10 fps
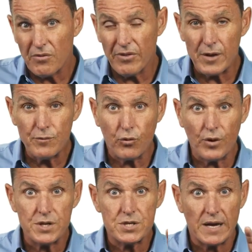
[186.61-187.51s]
Then for
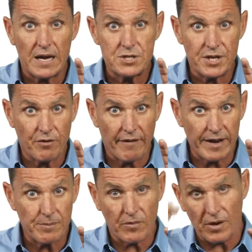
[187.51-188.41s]
each agenda
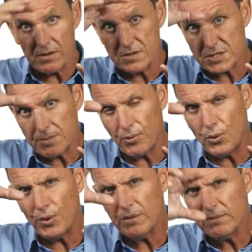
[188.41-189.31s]
item, you've got
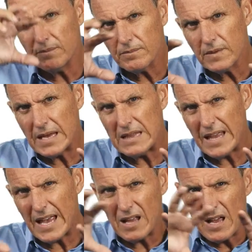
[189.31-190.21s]
support in
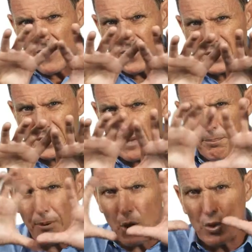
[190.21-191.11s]
there. This is the
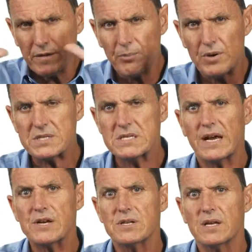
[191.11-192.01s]
bulk of the
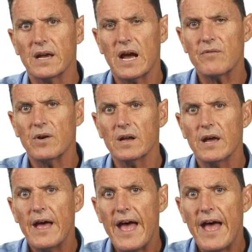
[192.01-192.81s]
presentation that you're covering.